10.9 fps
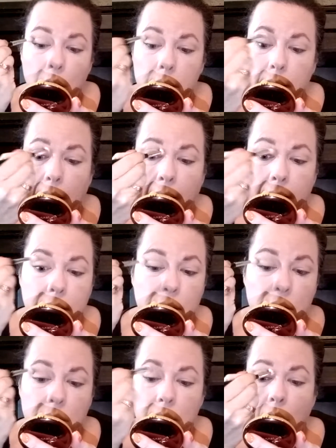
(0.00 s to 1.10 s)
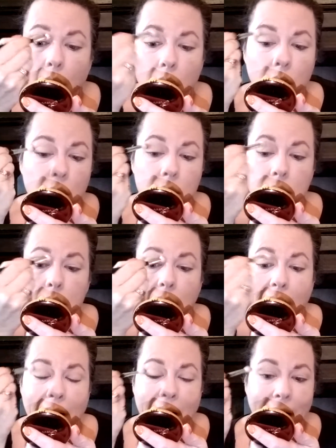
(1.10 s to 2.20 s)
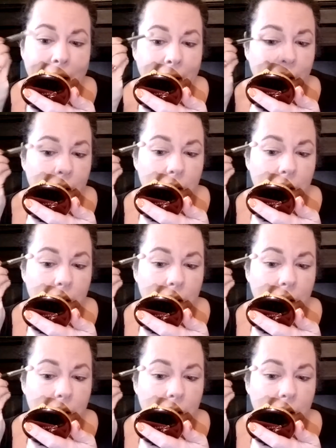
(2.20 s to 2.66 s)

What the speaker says: nice colors high.